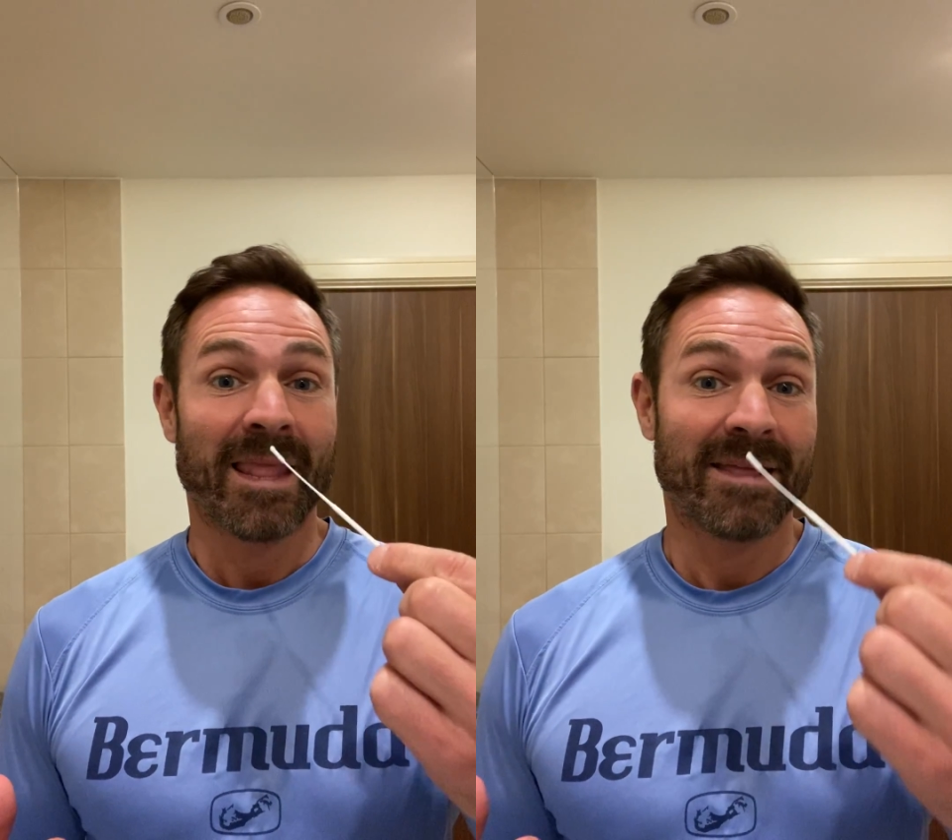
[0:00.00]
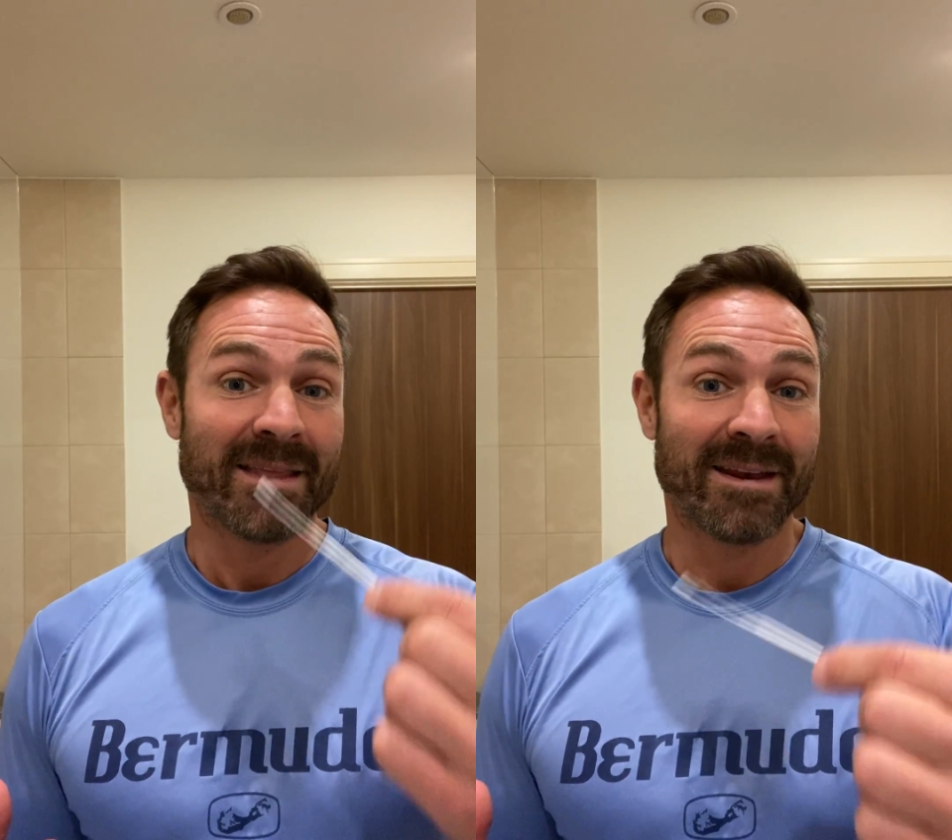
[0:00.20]

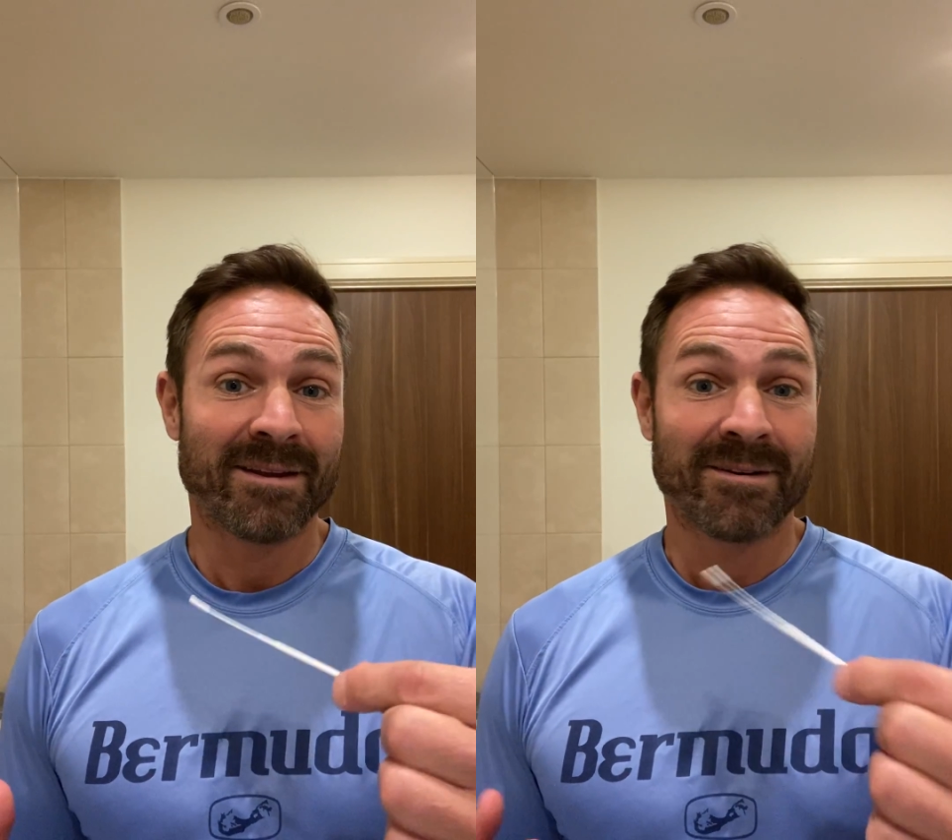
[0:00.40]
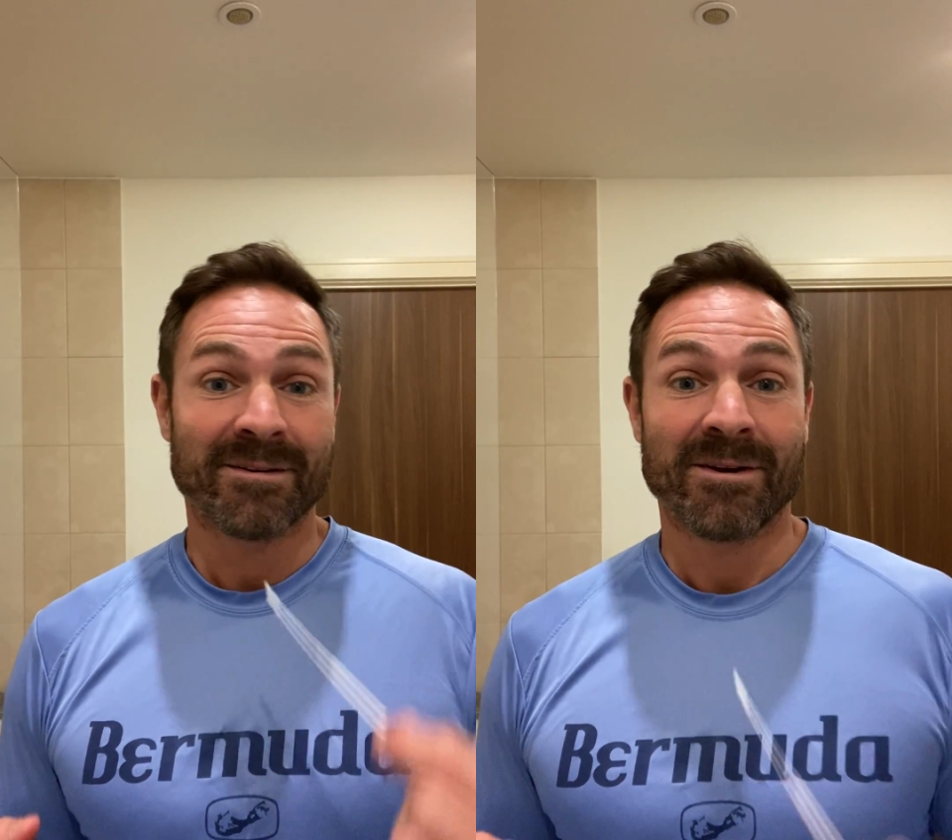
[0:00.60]
and
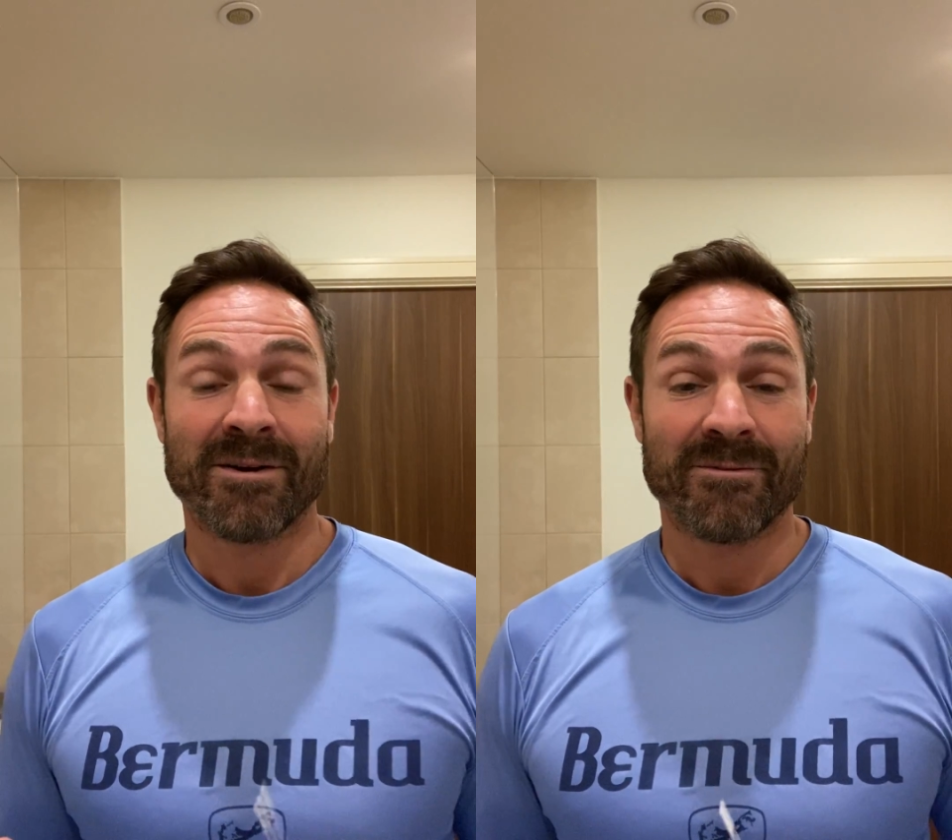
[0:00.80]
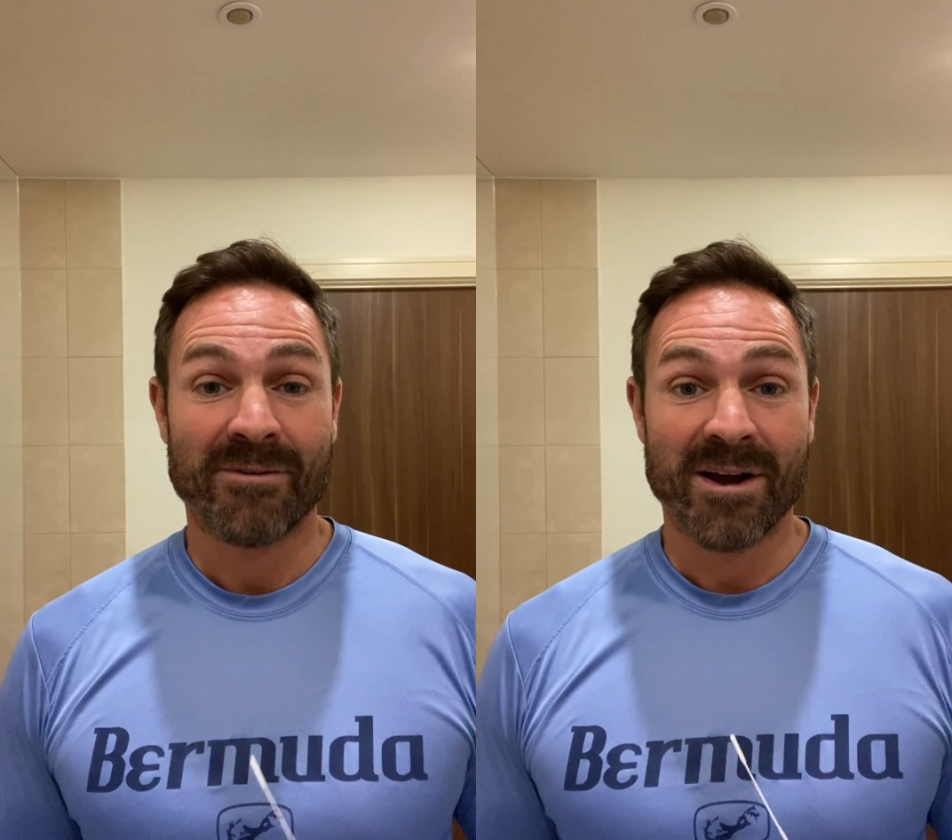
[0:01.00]
then
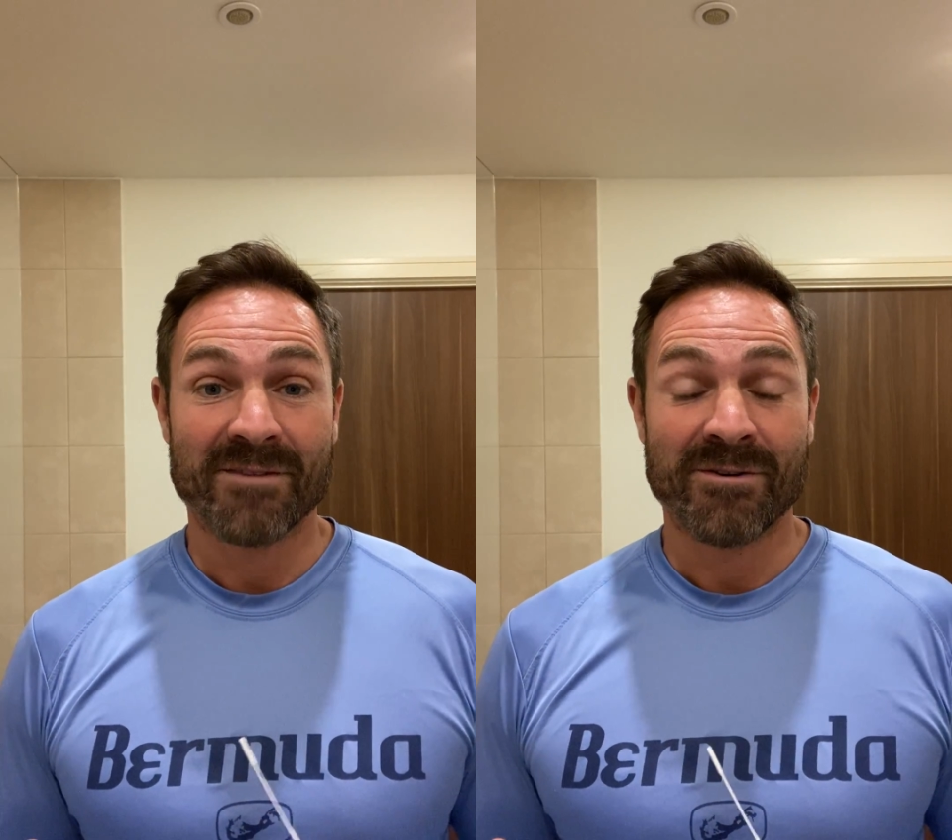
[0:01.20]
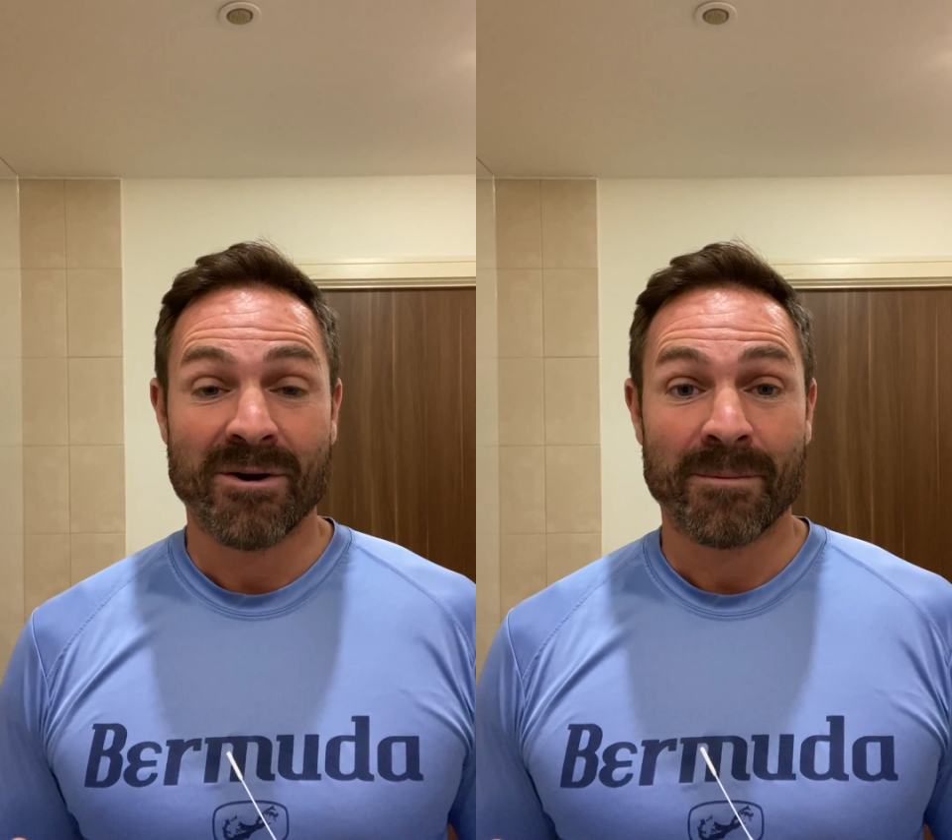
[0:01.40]
five